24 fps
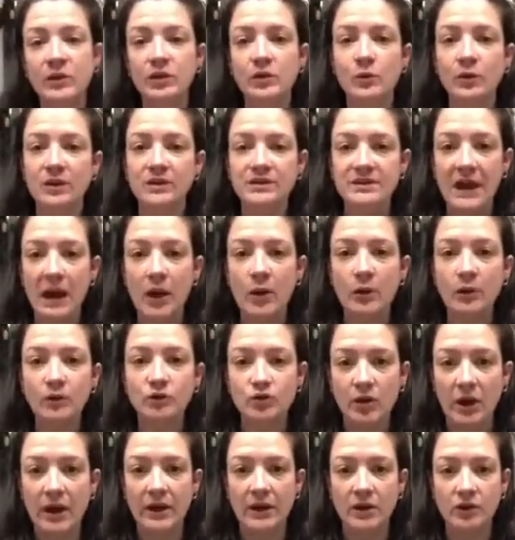when you are towel
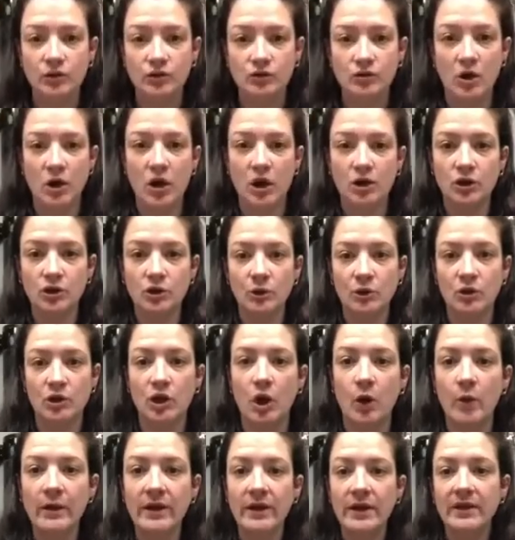drying your dog, you are
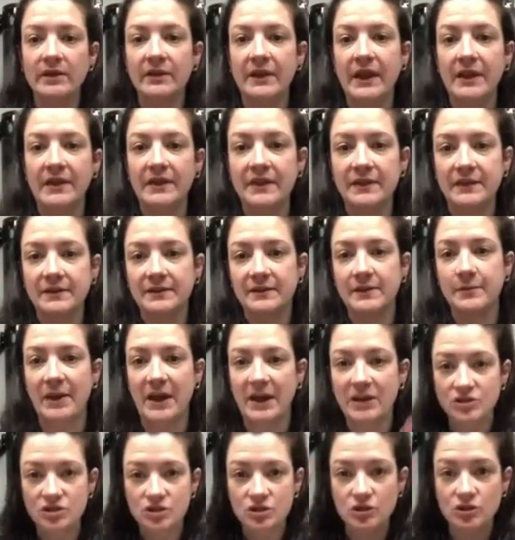going like this.
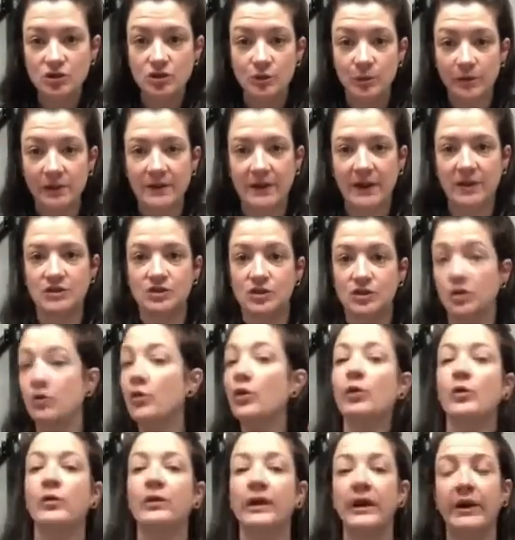Imagine you're doing that to your
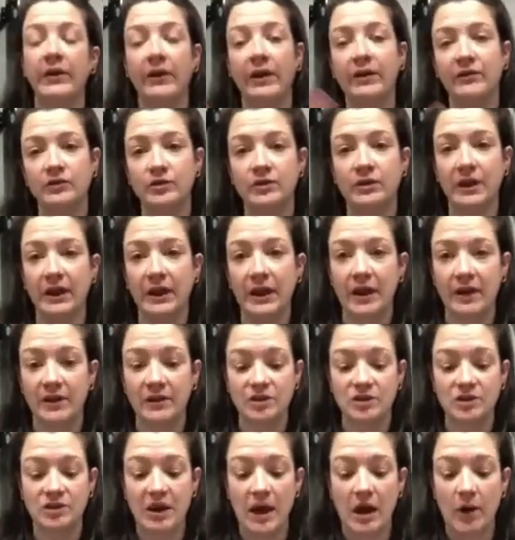own hair after you get out of
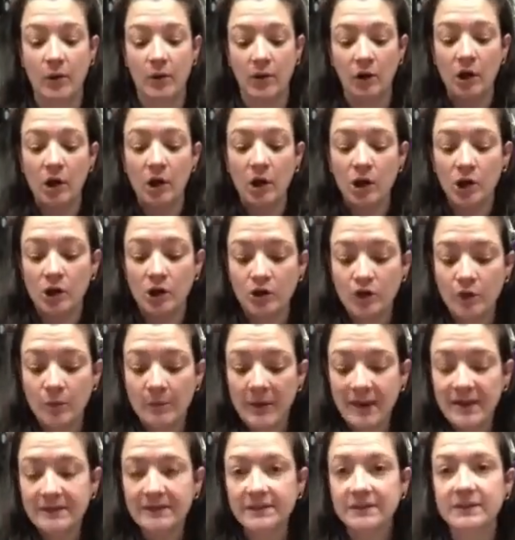the shower. You're
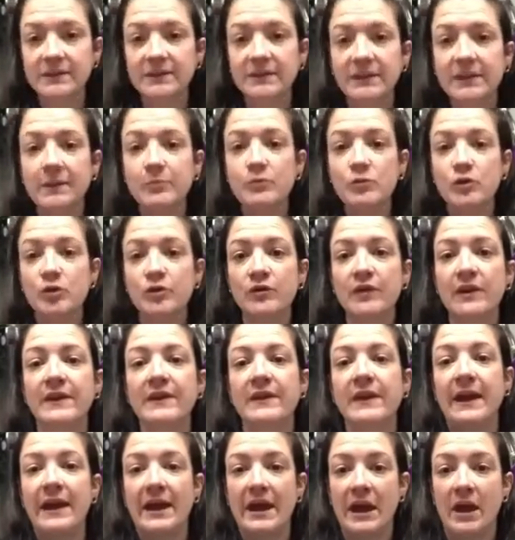basically moving
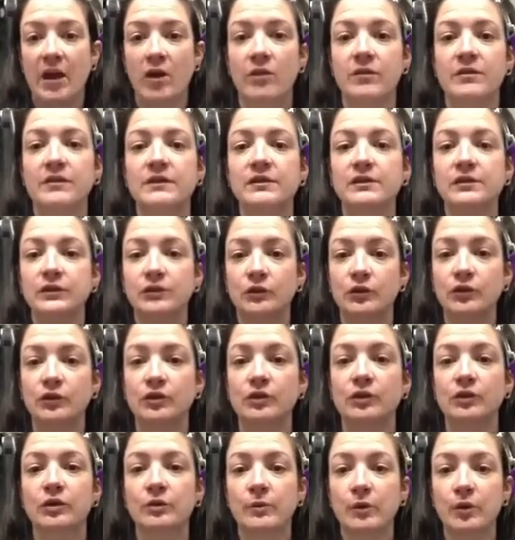the hair in these
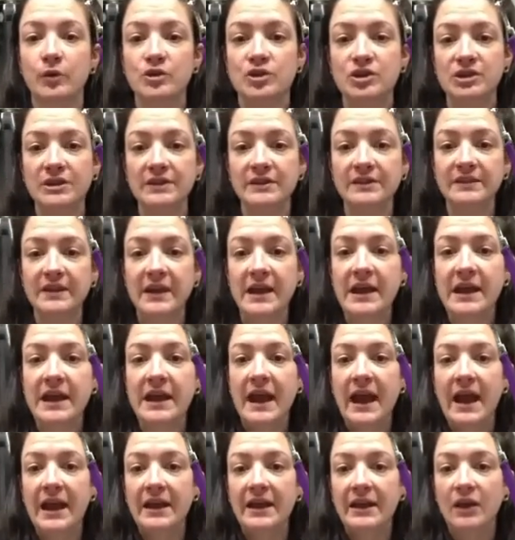circular motions,
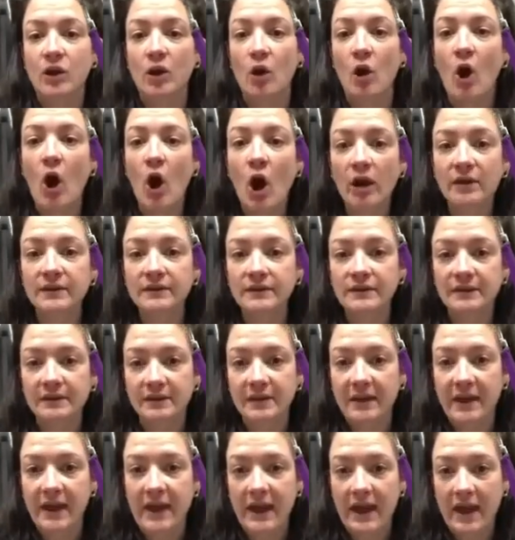and it causes
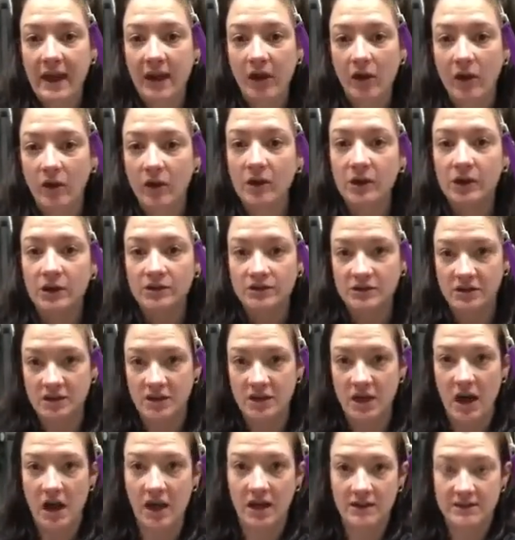the hair to
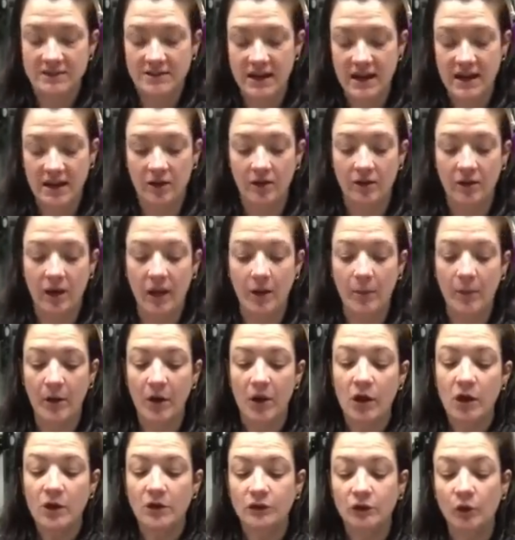not entangle up.
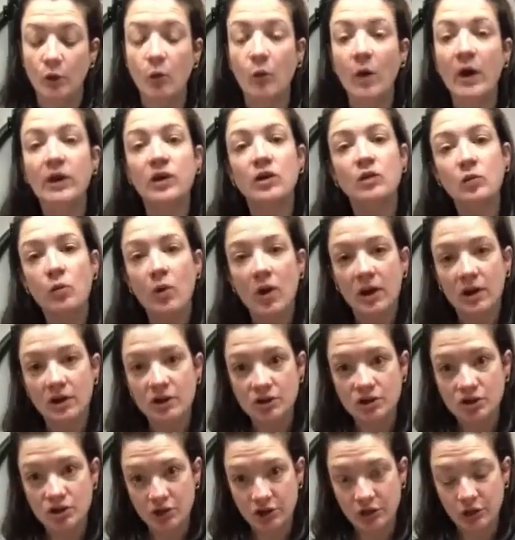So what you want
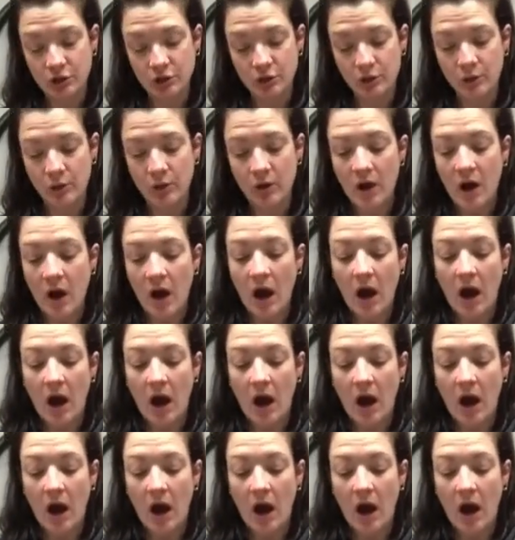to do